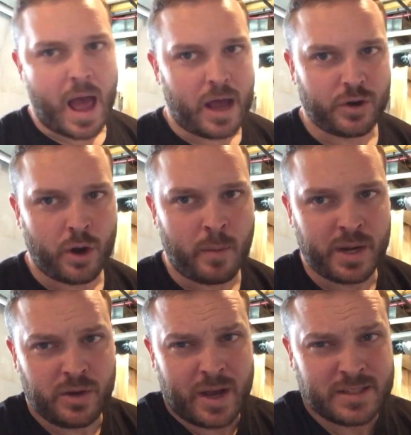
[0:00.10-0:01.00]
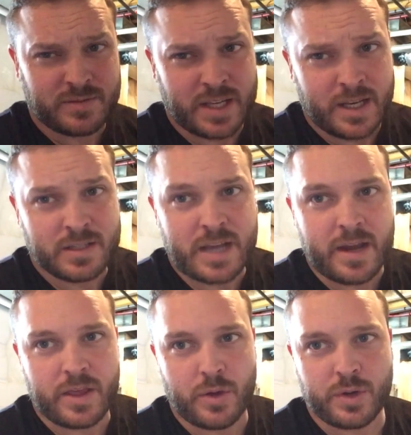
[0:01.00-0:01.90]
I don't know how many of you guys have seen State
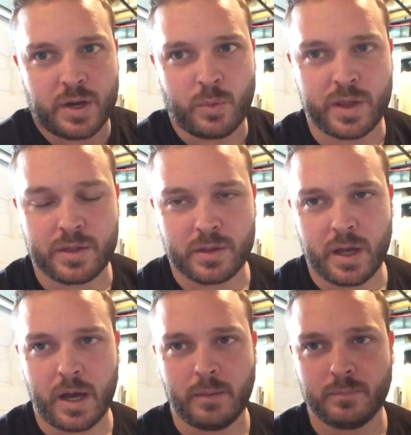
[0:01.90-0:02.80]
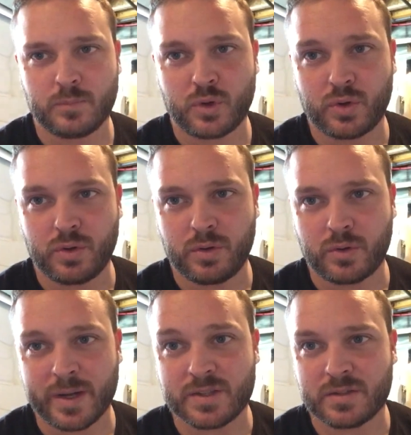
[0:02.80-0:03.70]
of the Union with
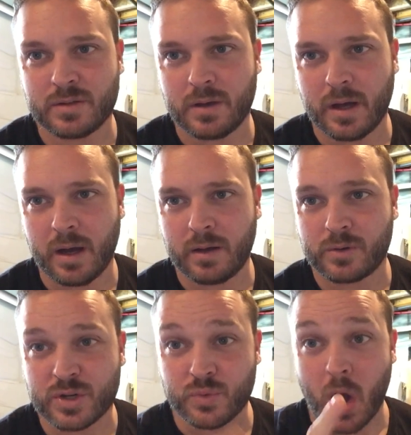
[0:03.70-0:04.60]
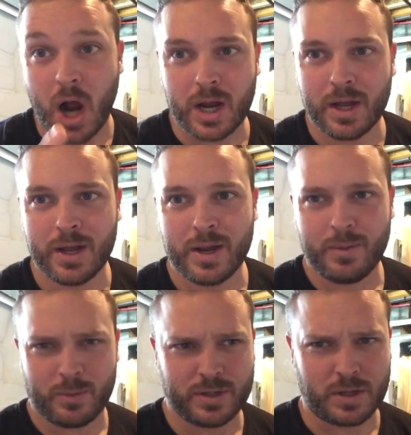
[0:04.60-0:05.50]
Chris Rock,
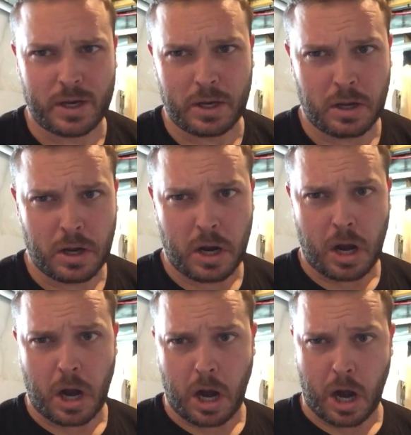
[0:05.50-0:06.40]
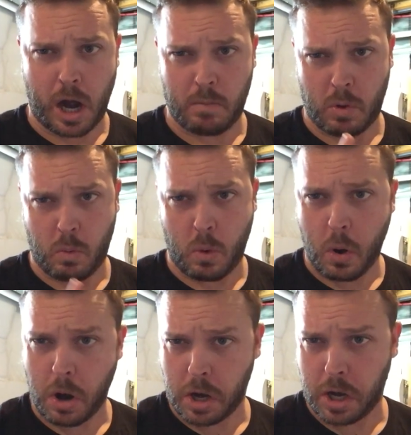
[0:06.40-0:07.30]
where he's like, I'm a
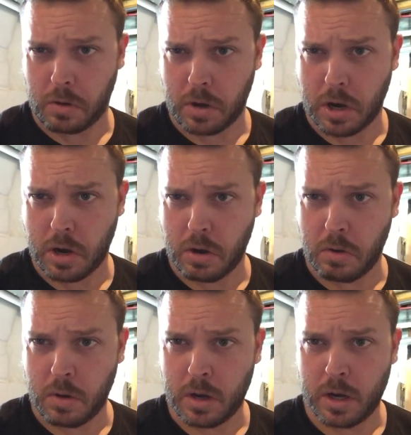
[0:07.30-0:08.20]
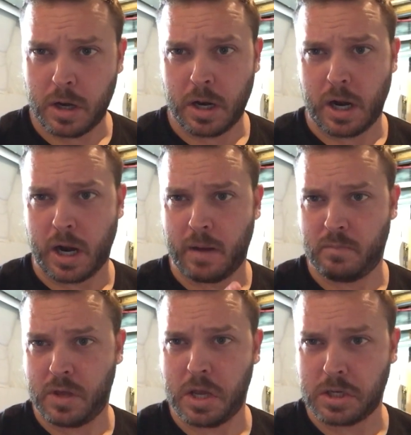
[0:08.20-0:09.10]
war hero, I'm
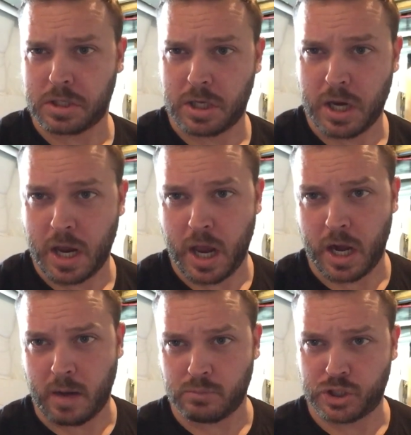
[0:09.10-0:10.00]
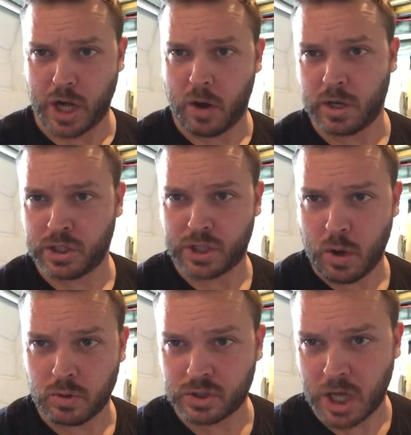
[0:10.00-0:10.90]
this, and I'm Sharon
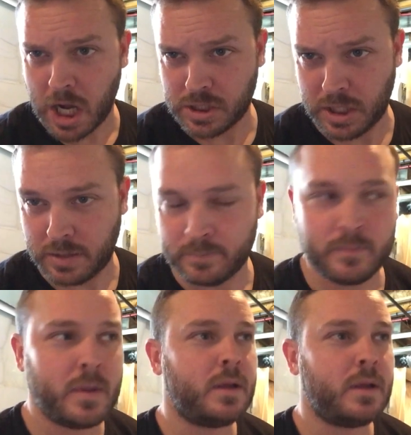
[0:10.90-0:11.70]
Stone's cousin.